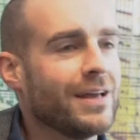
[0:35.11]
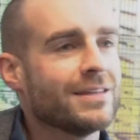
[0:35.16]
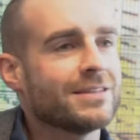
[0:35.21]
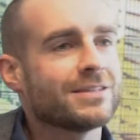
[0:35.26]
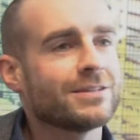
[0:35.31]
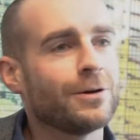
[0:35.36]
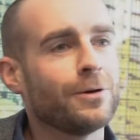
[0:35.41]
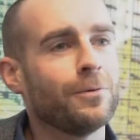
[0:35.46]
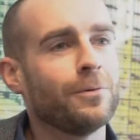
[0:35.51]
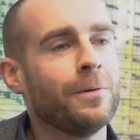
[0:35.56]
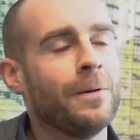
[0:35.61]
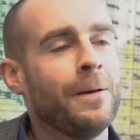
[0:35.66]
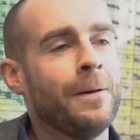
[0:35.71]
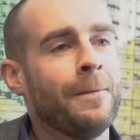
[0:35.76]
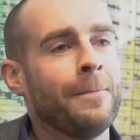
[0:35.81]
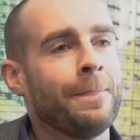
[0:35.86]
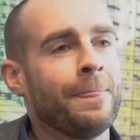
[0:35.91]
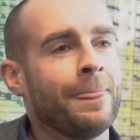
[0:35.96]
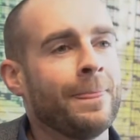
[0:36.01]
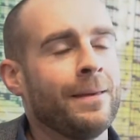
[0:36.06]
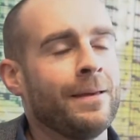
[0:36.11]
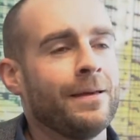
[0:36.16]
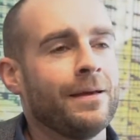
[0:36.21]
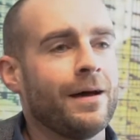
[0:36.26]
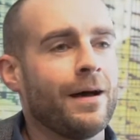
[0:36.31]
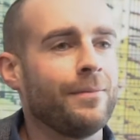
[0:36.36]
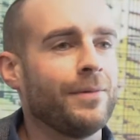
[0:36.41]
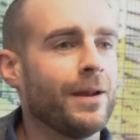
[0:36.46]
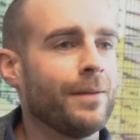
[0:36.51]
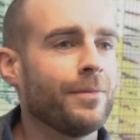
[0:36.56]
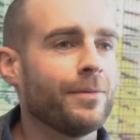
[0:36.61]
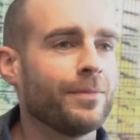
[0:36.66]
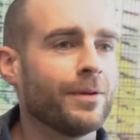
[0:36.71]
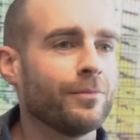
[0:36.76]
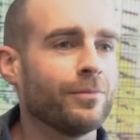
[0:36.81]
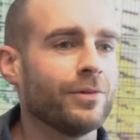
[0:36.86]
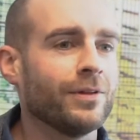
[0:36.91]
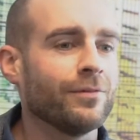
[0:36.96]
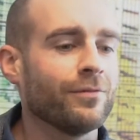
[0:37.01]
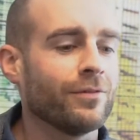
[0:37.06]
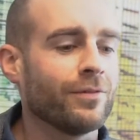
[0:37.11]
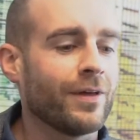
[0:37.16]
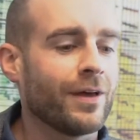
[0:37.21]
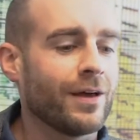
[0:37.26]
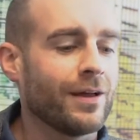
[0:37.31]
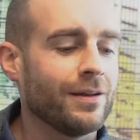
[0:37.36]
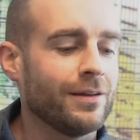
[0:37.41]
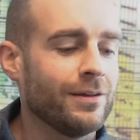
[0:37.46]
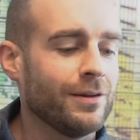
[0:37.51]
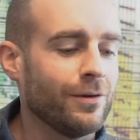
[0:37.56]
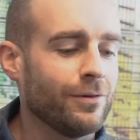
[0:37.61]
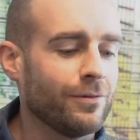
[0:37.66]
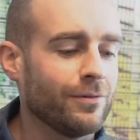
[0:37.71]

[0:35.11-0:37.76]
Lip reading: And so, I mean, I'm a big believer that,